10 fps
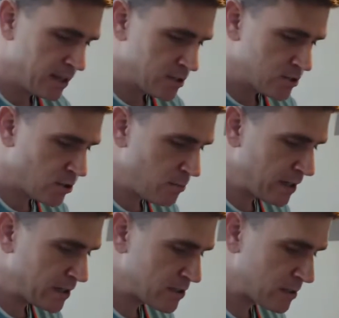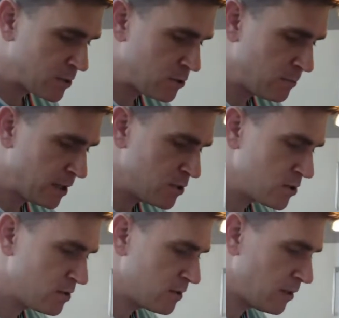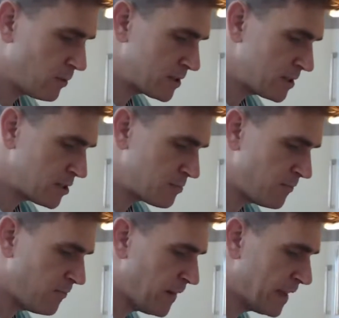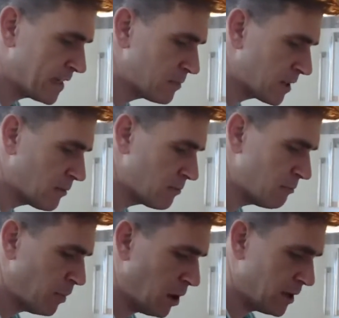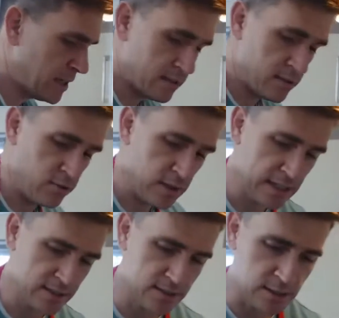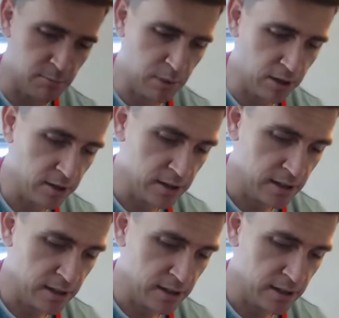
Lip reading: So don't break this up too much, otherwise it does flake and become a bit barky, and no one likes to eat bark.